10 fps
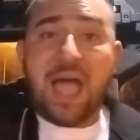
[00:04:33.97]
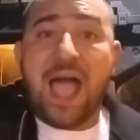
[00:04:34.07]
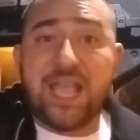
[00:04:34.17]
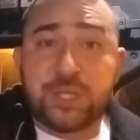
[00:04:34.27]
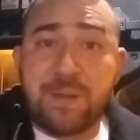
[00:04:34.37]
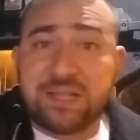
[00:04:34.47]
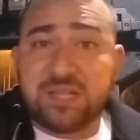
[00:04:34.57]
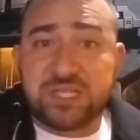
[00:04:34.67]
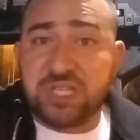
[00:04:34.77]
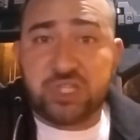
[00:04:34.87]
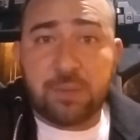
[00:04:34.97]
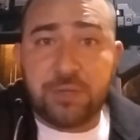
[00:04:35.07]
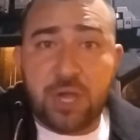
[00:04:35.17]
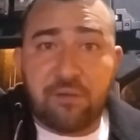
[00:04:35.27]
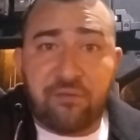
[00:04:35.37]
I expected to see some
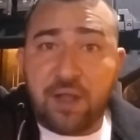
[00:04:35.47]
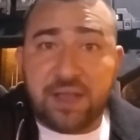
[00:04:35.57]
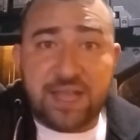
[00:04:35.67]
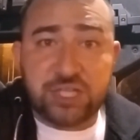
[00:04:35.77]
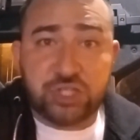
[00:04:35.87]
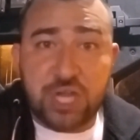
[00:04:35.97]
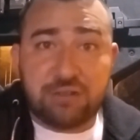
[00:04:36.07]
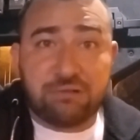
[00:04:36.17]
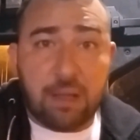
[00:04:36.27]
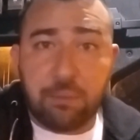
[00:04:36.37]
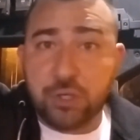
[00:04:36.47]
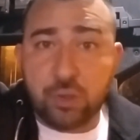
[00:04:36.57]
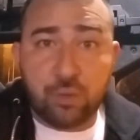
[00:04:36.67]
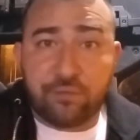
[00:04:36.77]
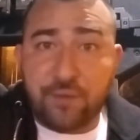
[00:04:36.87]
young fucking
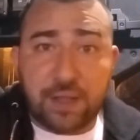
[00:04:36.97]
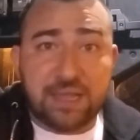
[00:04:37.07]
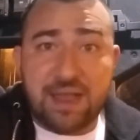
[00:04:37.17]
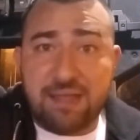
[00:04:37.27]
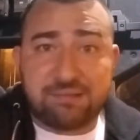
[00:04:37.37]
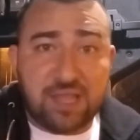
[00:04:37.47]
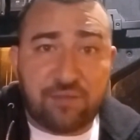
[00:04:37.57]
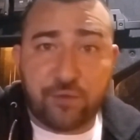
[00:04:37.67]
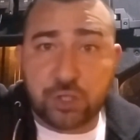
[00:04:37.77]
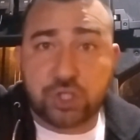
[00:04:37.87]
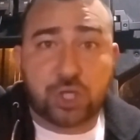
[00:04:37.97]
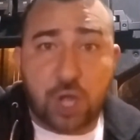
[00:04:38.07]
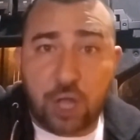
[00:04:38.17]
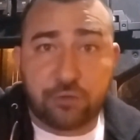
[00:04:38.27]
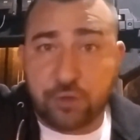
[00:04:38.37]
SJW fucking
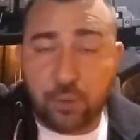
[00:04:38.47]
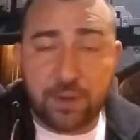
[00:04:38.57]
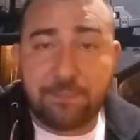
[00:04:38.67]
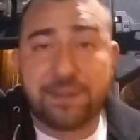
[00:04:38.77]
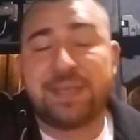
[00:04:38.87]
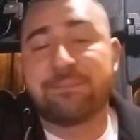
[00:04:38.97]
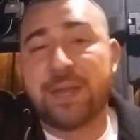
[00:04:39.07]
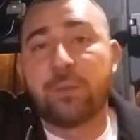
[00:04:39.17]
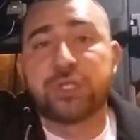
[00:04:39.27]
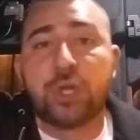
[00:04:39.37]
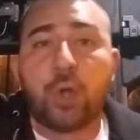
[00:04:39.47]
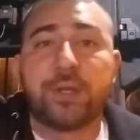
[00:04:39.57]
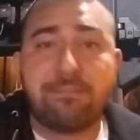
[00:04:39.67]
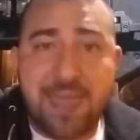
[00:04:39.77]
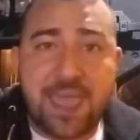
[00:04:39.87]
Antifa punk doing it, but it was an
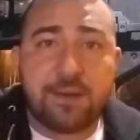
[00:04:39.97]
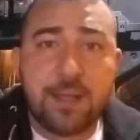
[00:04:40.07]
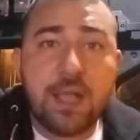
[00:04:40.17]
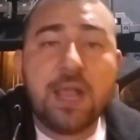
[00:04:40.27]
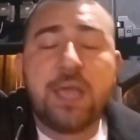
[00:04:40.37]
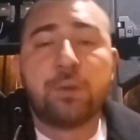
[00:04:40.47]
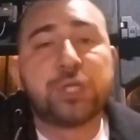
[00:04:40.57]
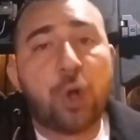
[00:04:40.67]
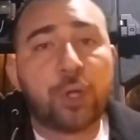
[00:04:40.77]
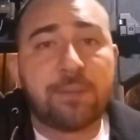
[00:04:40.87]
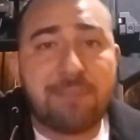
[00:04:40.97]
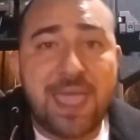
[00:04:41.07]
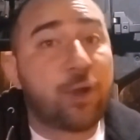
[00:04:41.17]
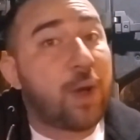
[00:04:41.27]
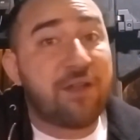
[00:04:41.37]
older man. It was an older
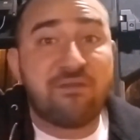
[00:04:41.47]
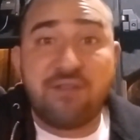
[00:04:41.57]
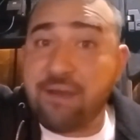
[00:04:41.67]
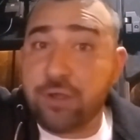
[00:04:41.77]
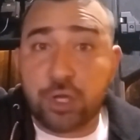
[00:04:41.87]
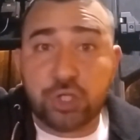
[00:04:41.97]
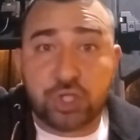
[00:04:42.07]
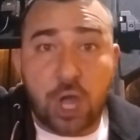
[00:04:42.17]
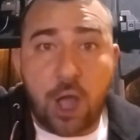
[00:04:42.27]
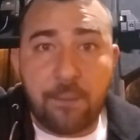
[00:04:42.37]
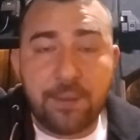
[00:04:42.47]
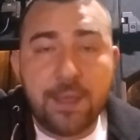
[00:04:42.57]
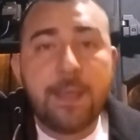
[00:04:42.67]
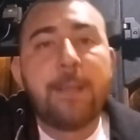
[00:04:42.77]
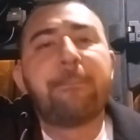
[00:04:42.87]
man who had a very good job,
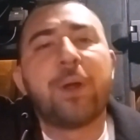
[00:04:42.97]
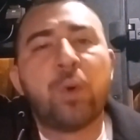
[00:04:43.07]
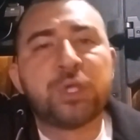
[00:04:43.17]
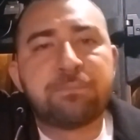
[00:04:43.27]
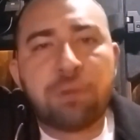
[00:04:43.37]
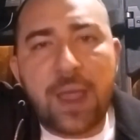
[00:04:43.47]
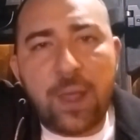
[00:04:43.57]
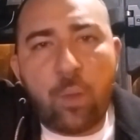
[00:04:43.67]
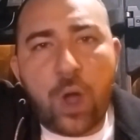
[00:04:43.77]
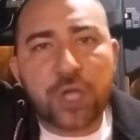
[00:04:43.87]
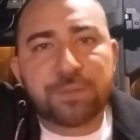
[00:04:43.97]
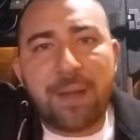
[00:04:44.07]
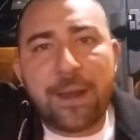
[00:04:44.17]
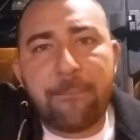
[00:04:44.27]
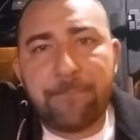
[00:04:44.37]
but was brainwashed
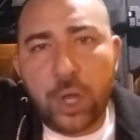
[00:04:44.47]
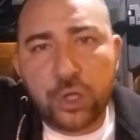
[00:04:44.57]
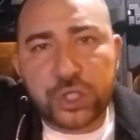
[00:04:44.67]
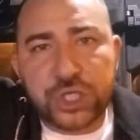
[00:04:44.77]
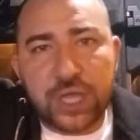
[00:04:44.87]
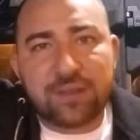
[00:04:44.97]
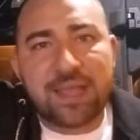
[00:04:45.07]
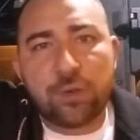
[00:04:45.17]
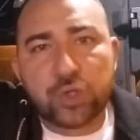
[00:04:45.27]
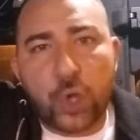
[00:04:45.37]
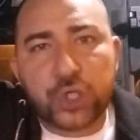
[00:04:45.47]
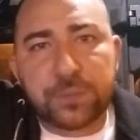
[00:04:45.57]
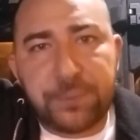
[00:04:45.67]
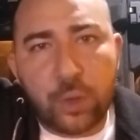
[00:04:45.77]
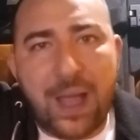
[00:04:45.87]
by the bullshit that was all
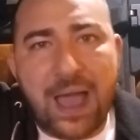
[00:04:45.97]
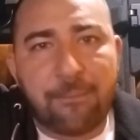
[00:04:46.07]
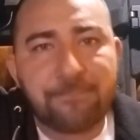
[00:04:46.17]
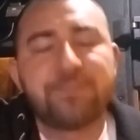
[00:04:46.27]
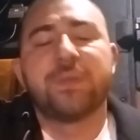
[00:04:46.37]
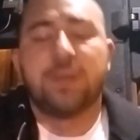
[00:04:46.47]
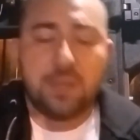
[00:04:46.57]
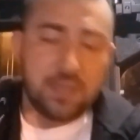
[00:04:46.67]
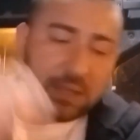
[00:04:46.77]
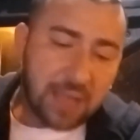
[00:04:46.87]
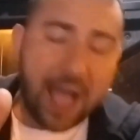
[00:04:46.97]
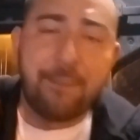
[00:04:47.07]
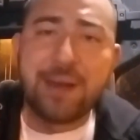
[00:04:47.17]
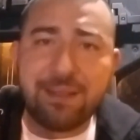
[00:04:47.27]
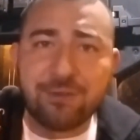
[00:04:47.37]
spewed out.
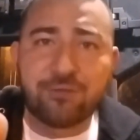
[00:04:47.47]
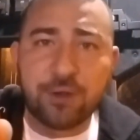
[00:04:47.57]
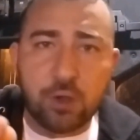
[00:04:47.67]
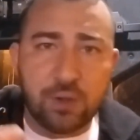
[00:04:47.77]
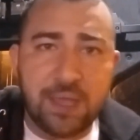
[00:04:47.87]
I'm going to end this video